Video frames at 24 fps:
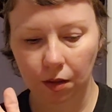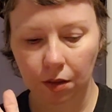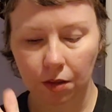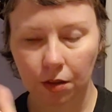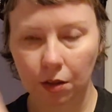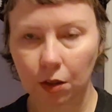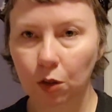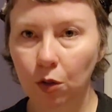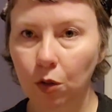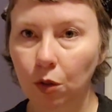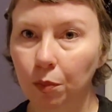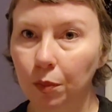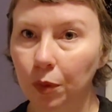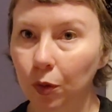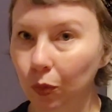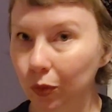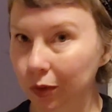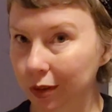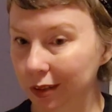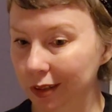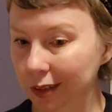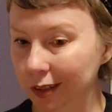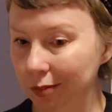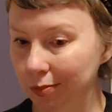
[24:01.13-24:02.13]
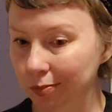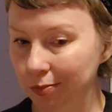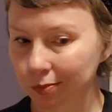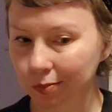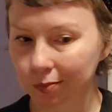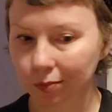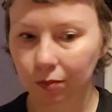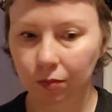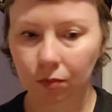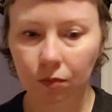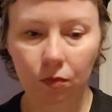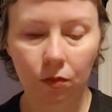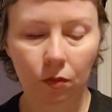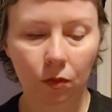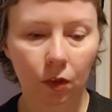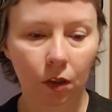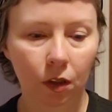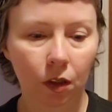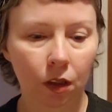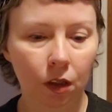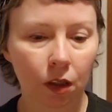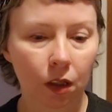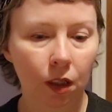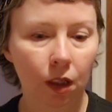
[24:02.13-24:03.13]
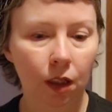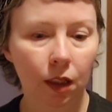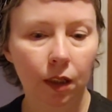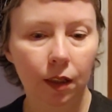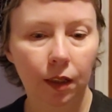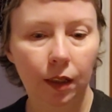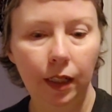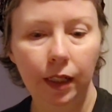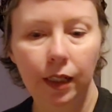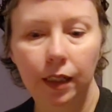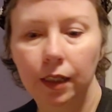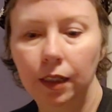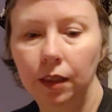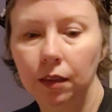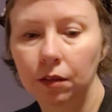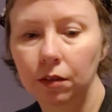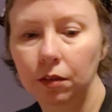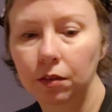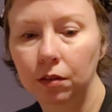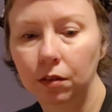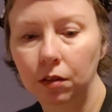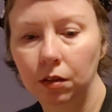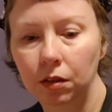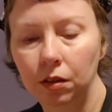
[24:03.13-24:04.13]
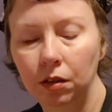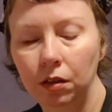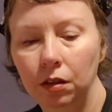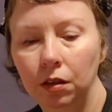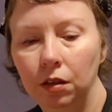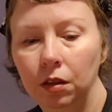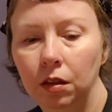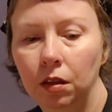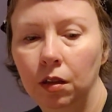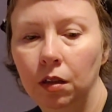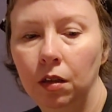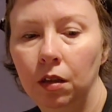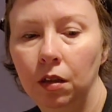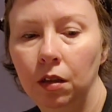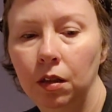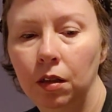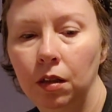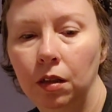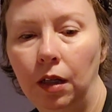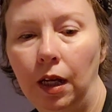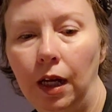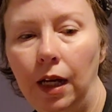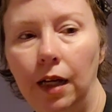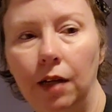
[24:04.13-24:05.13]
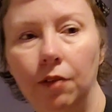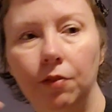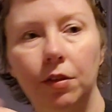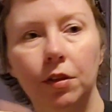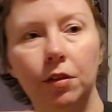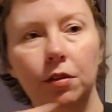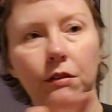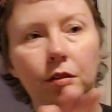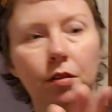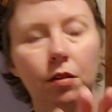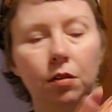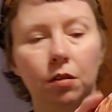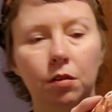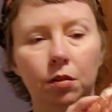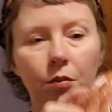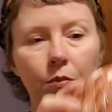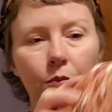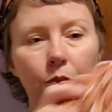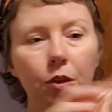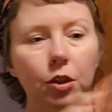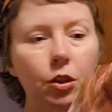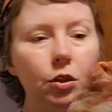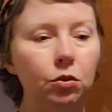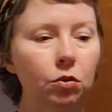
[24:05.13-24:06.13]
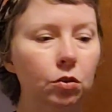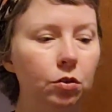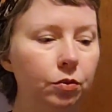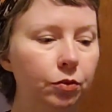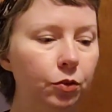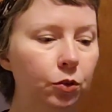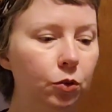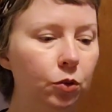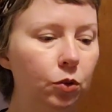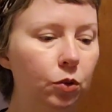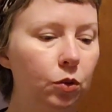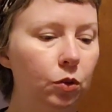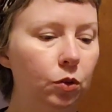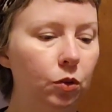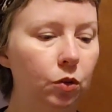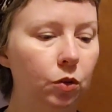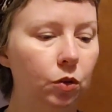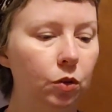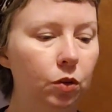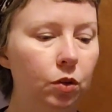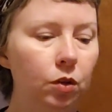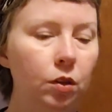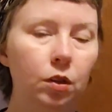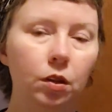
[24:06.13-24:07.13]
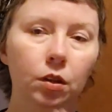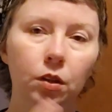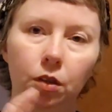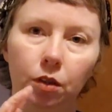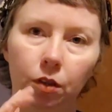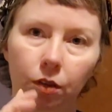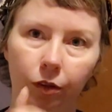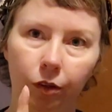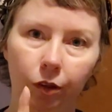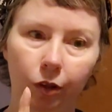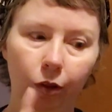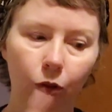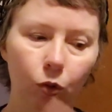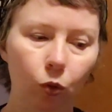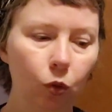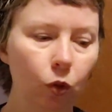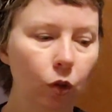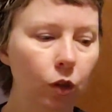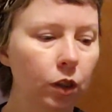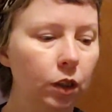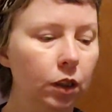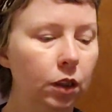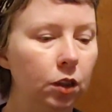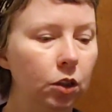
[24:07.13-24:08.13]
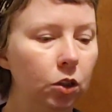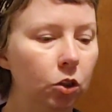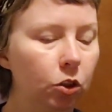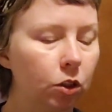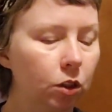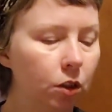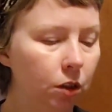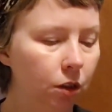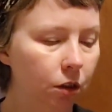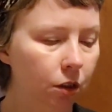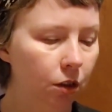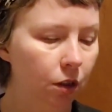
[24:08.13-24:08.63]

But we'll see. Next, I have this beautiful dark orange